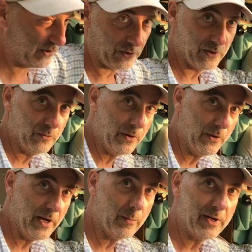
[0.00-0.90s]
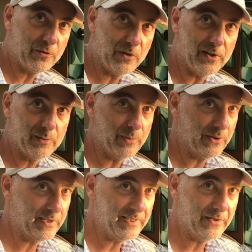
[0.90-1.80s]
started with an air mattress,
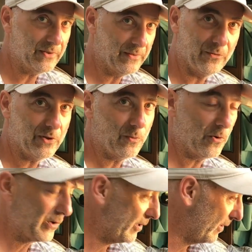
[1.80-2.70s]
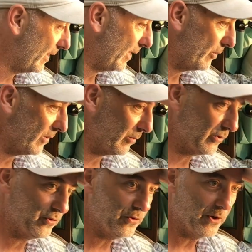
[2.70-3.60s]
but it didn't really work at all. It
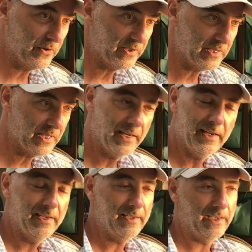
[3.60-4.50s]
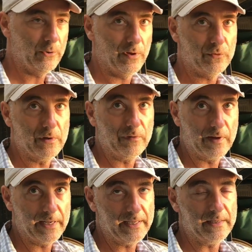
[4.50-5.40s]
was too noisy, and you have to
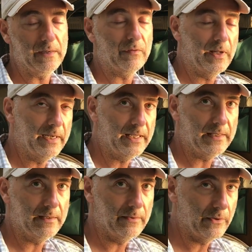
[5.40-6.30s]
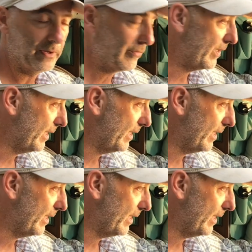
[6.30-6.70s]
inflate it, deflate it, every